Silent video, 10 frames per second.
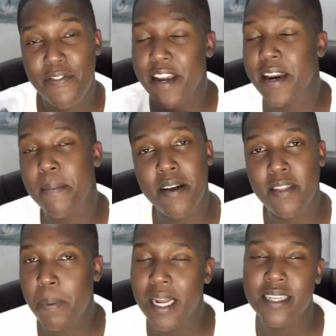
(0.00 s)
Forget about
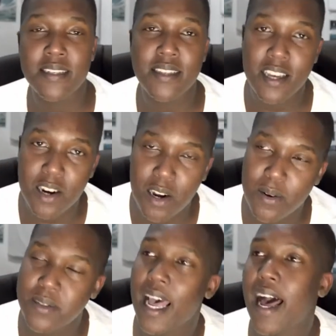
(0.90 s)
the places they can
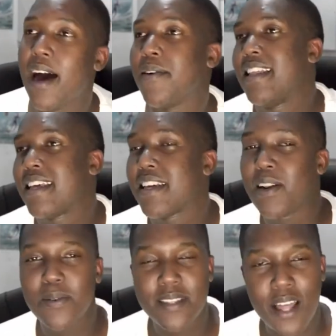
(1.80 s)
close down. They can
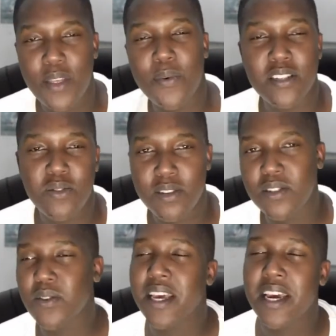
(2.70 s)
close down the restaurants
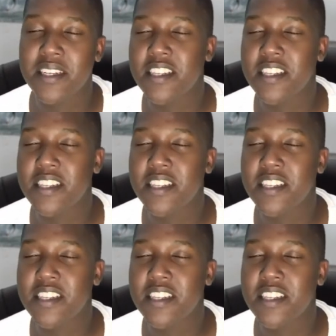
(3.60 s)
and all that kind of